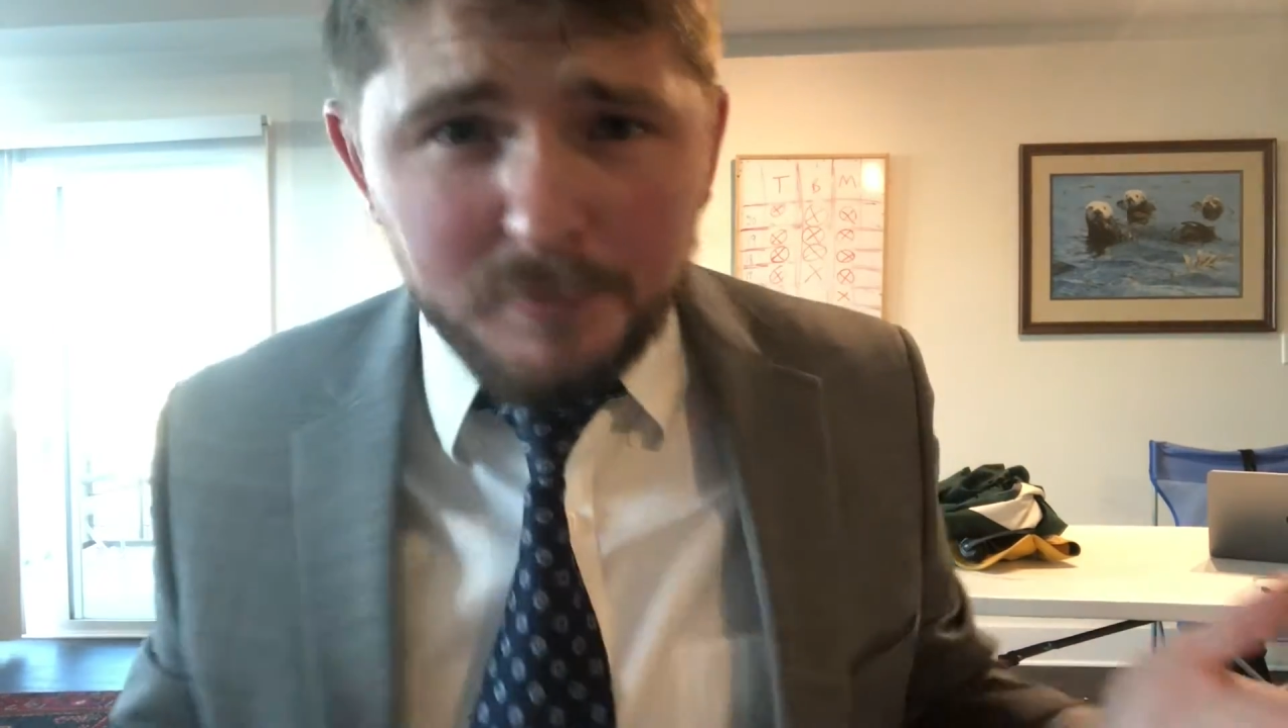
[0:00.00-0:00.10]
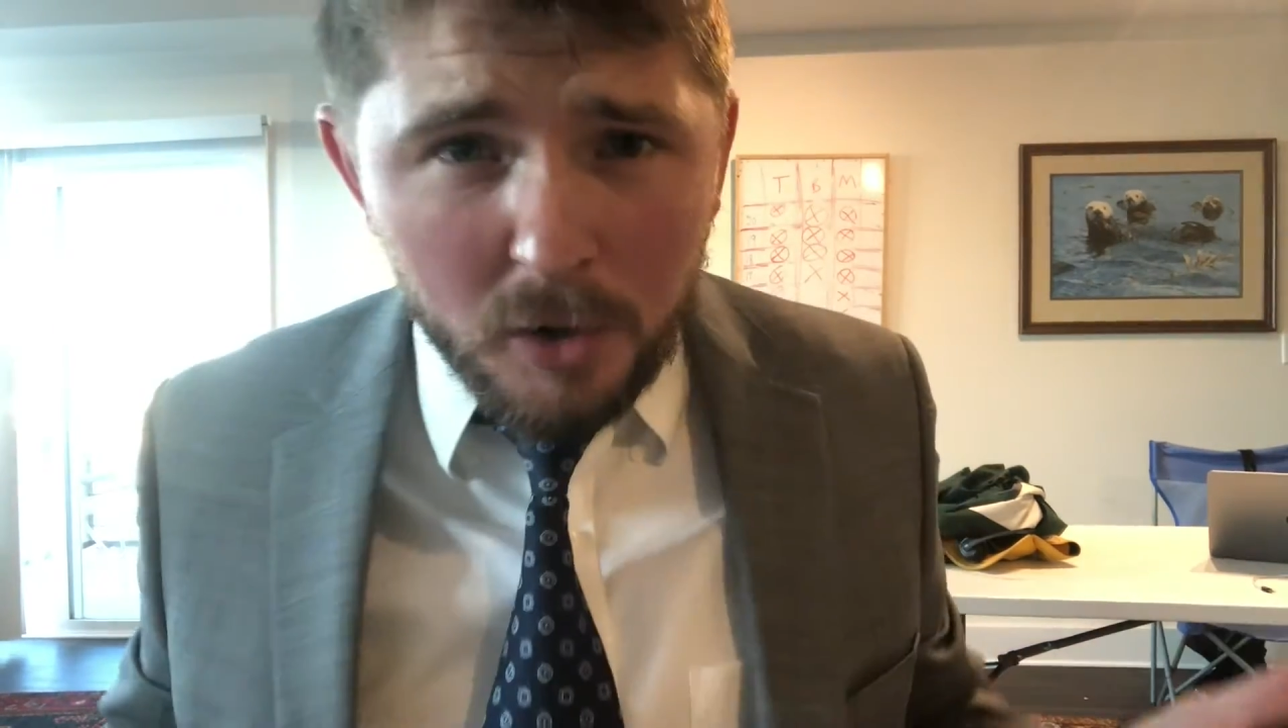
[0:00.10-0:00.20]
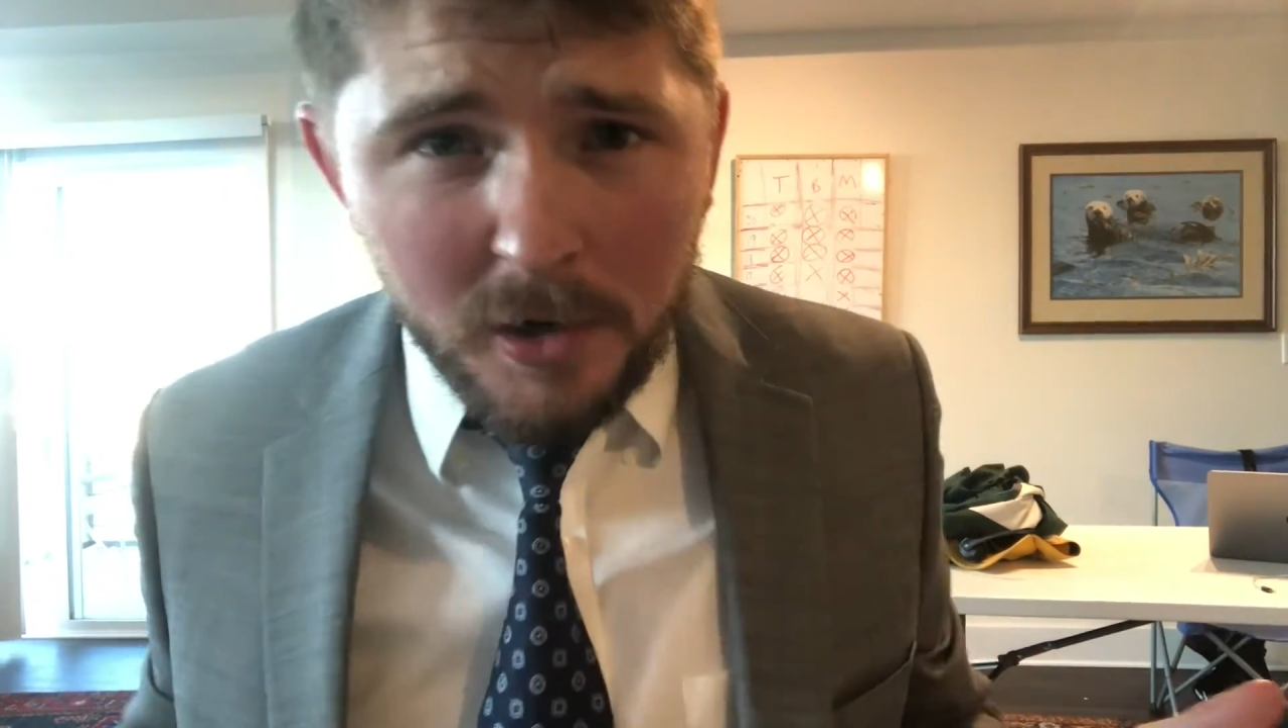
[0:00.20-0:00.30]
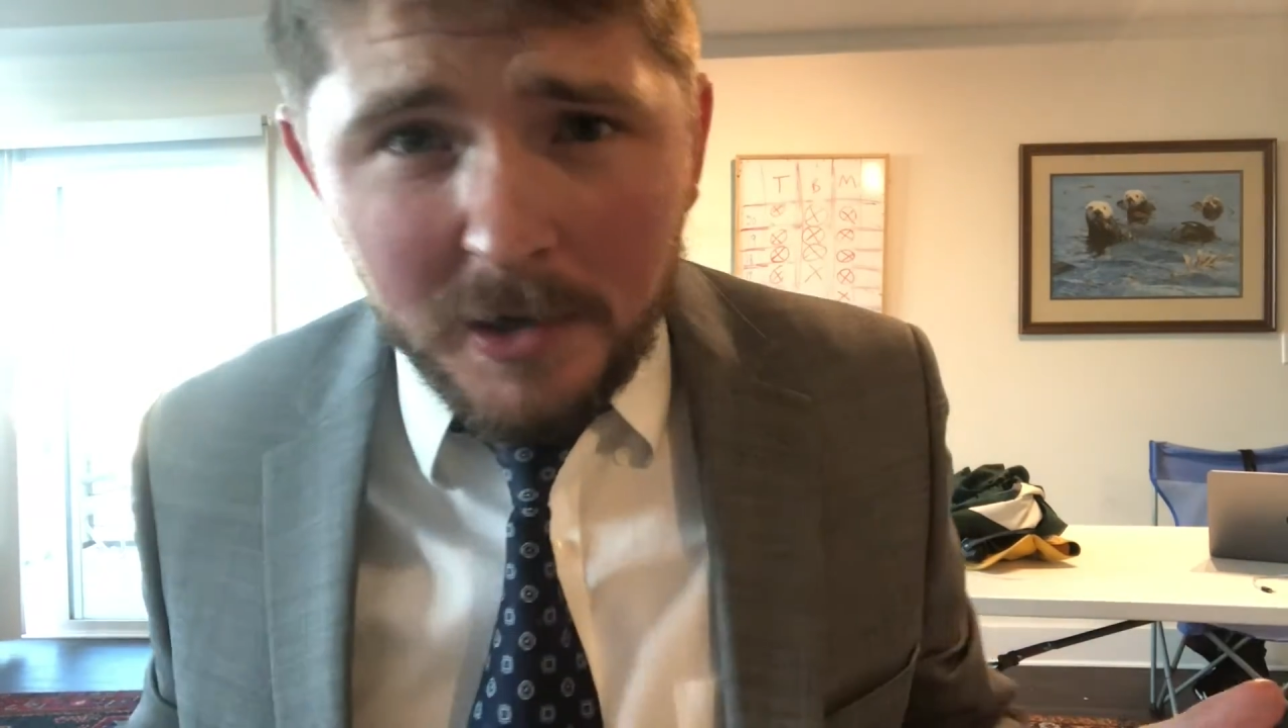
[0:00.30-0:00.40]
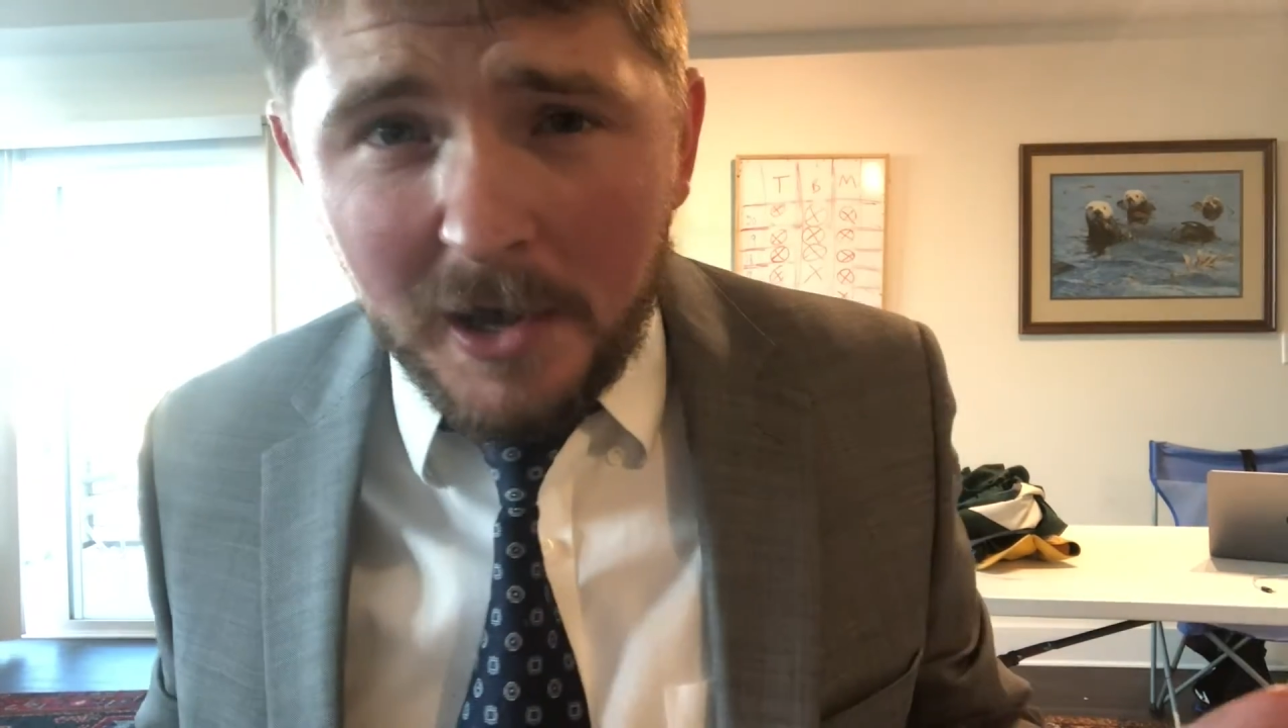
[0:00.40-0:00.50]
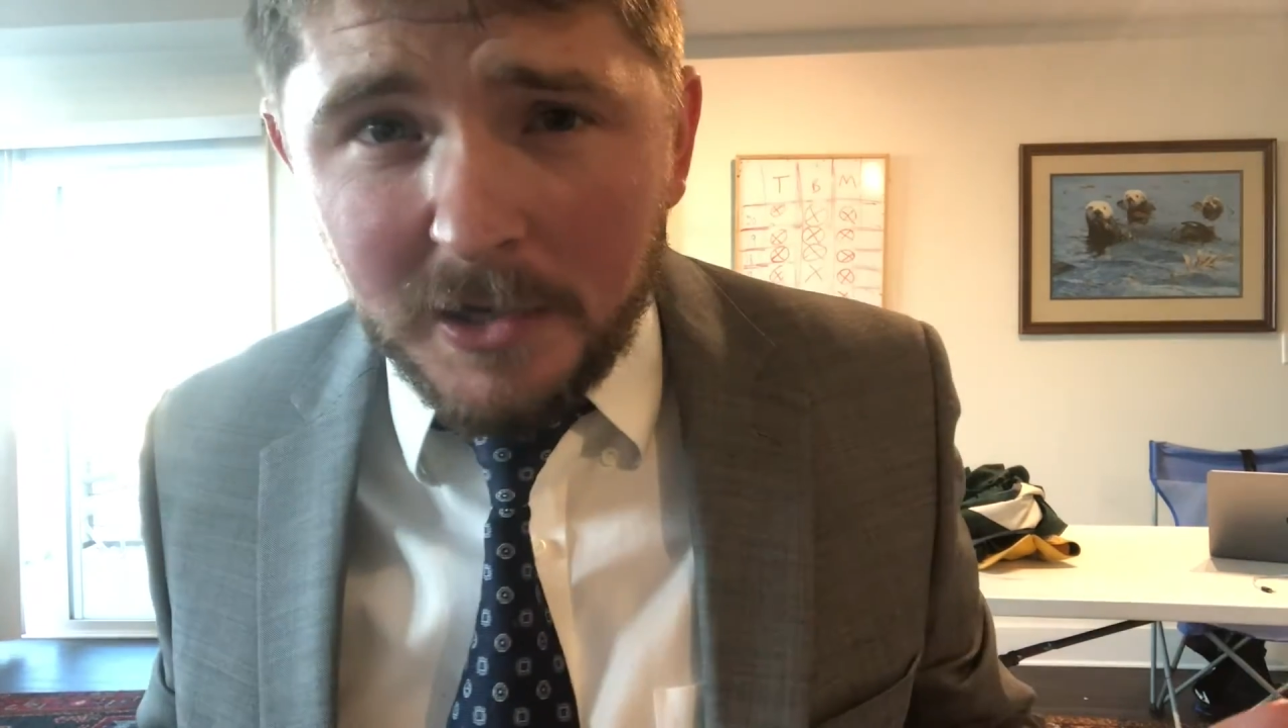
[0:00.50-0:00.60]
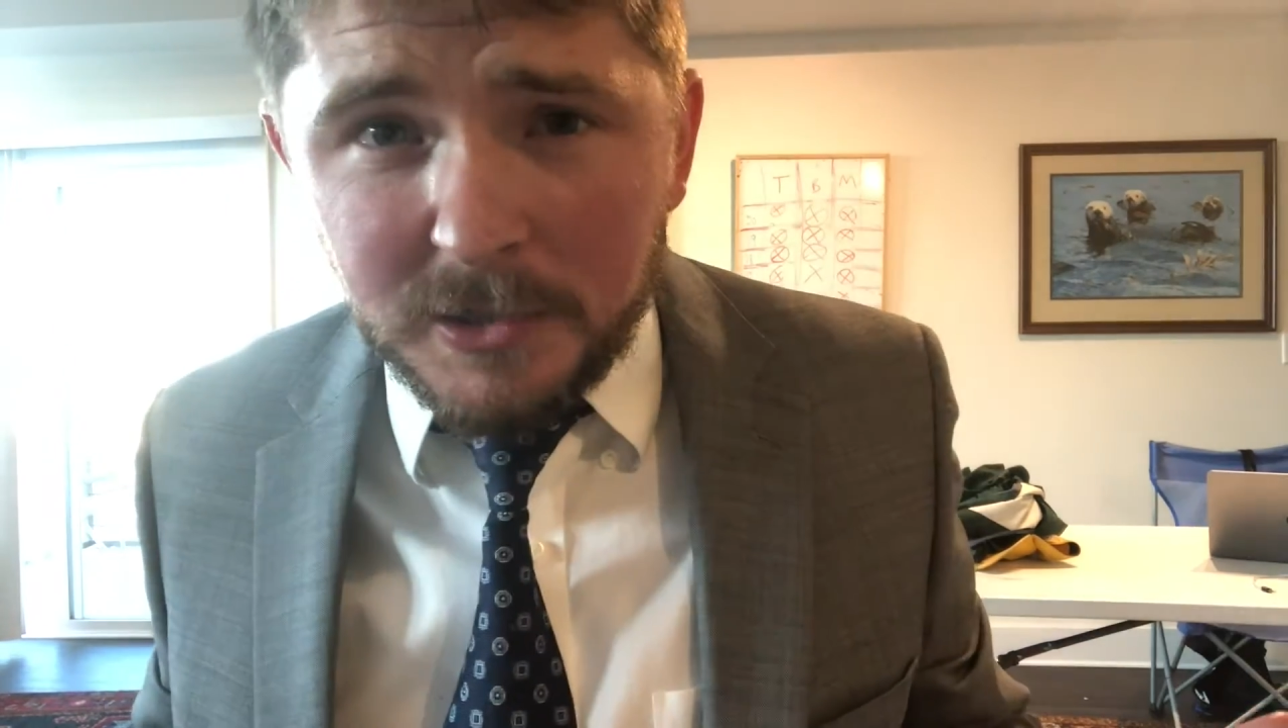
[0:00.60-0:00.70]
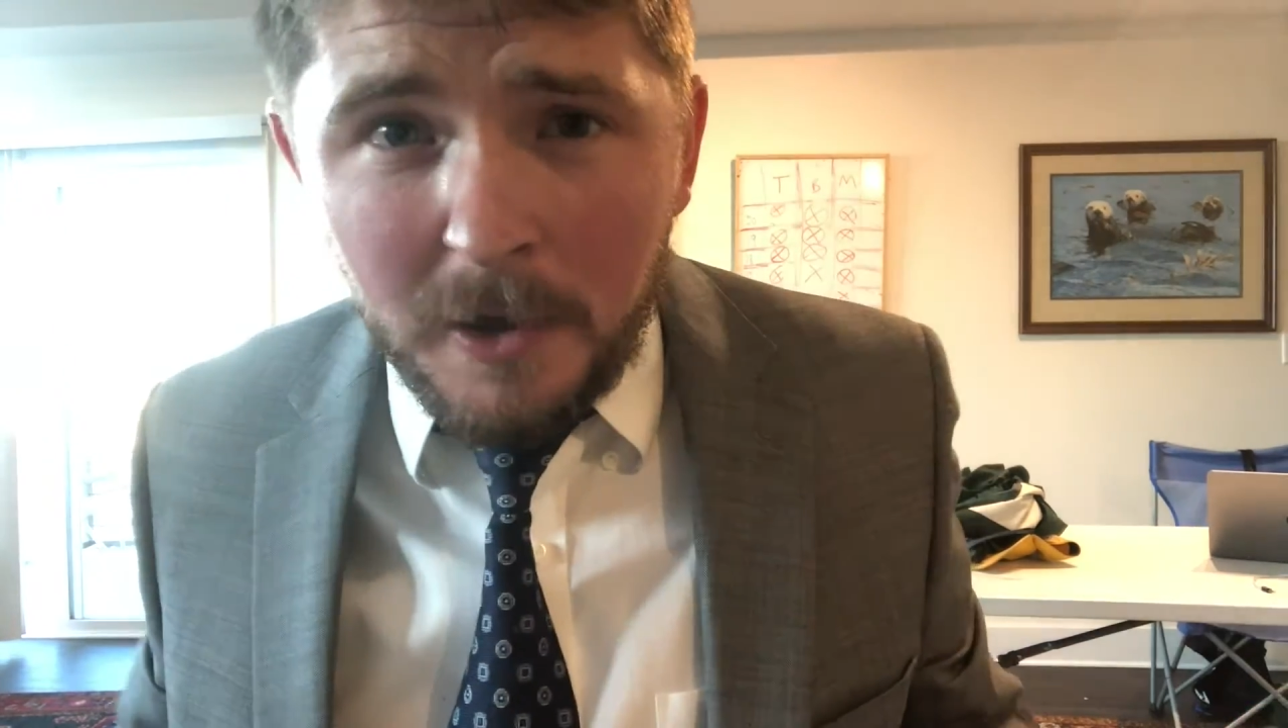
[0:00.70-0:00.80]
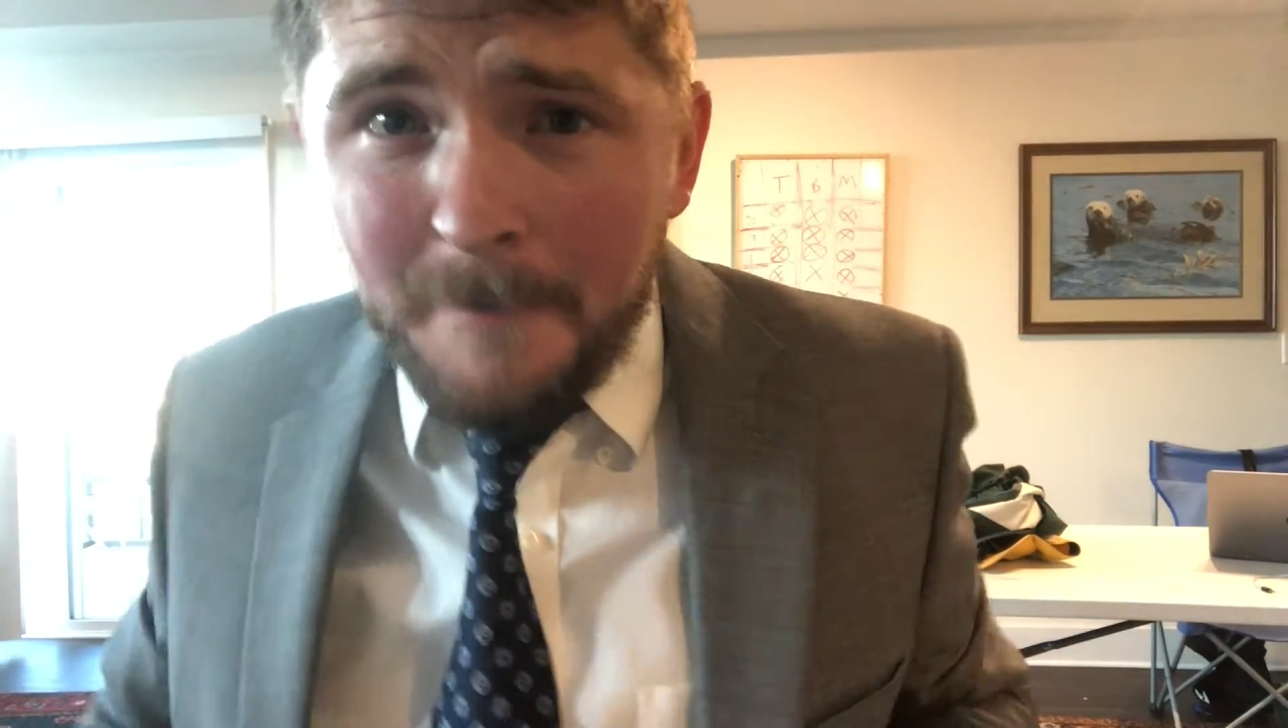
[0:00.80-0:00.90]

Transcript: broadcast,